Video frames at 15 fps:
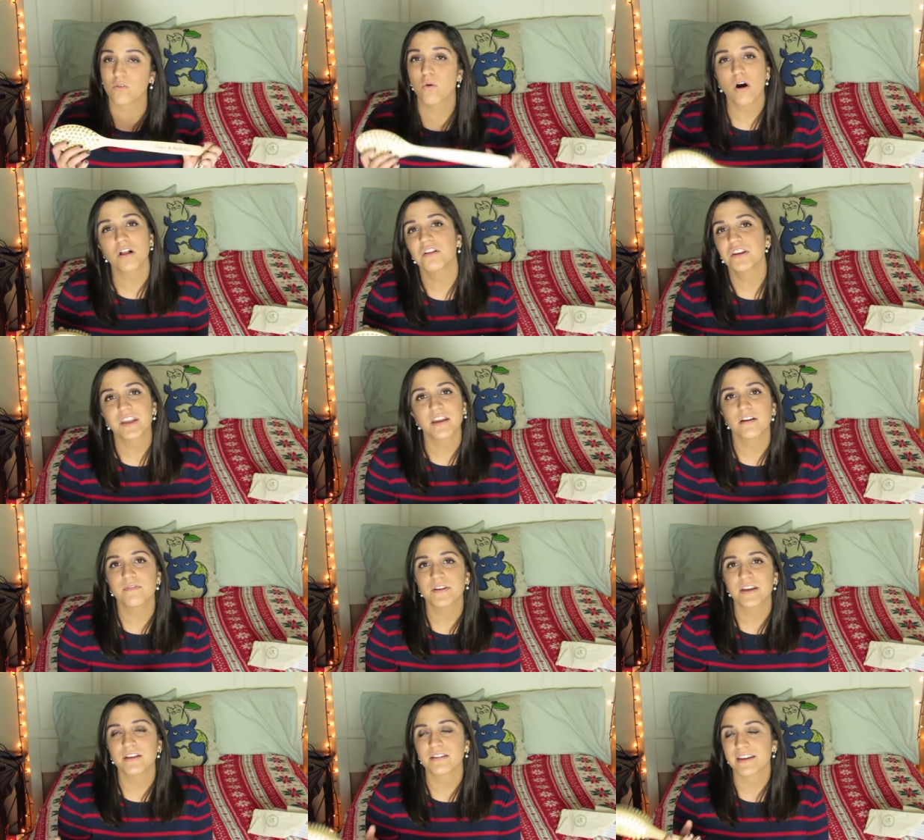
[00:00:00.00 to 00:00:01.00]
quality
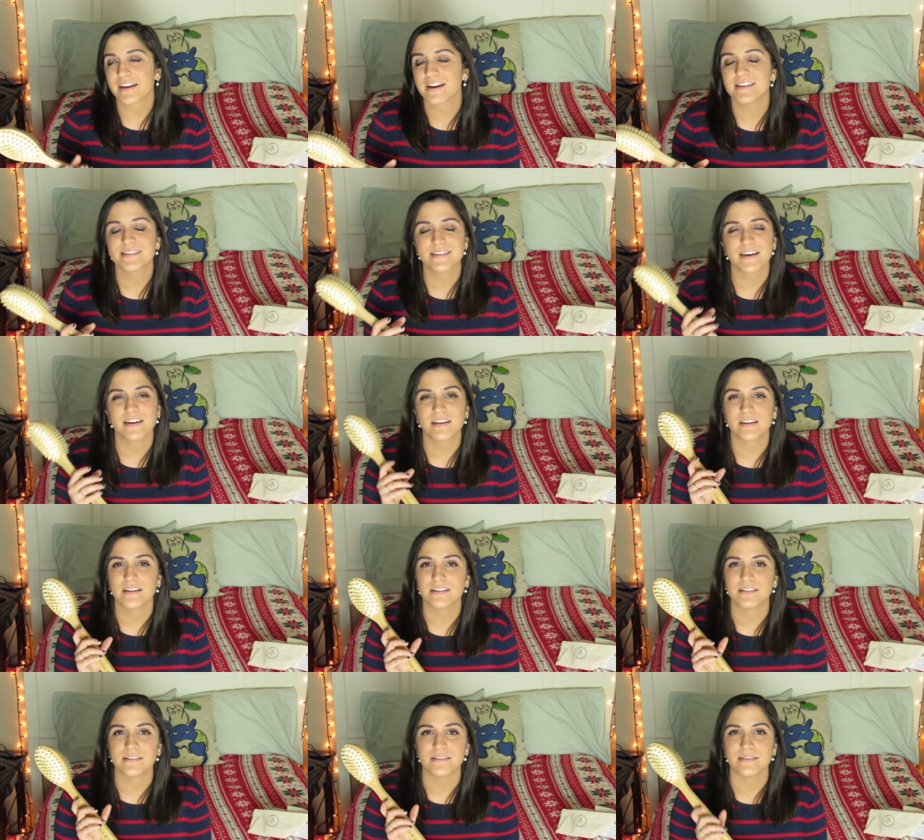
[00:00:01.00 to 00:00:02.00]
of it, like I said,
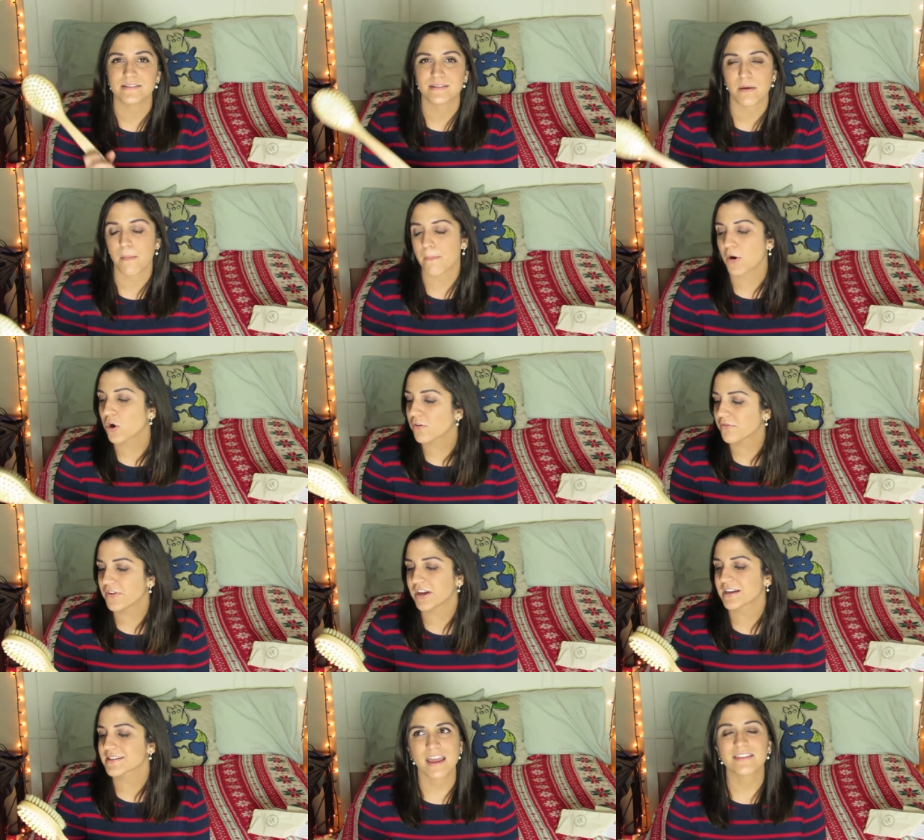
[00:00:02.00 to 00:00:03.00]
is
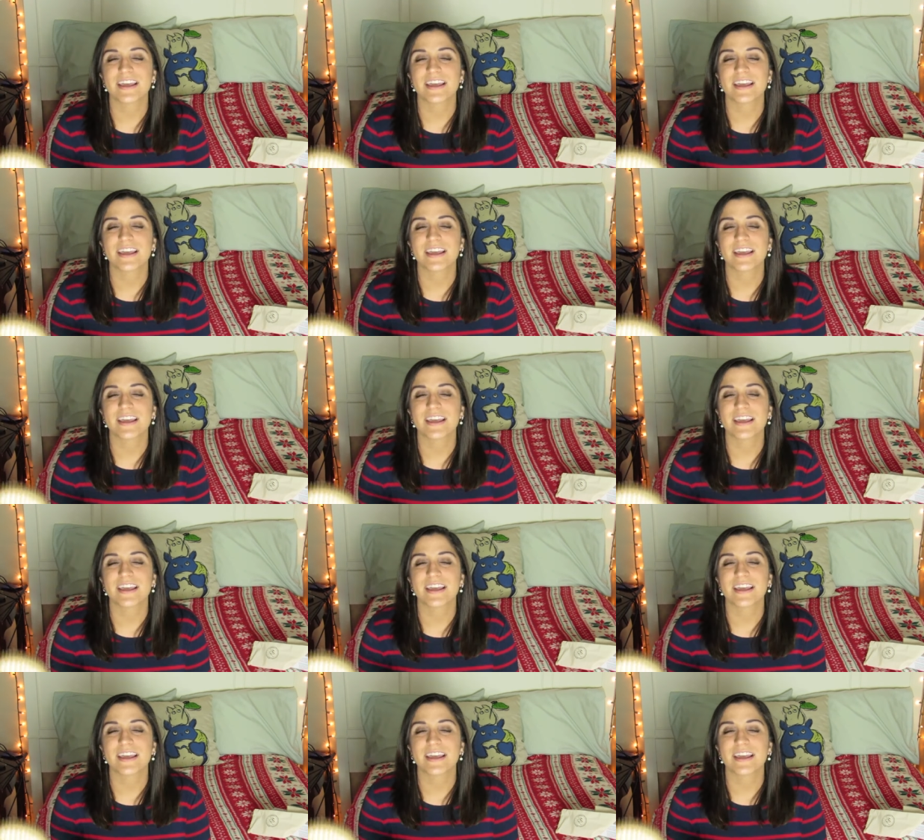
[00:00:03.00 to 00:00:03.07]
perfect.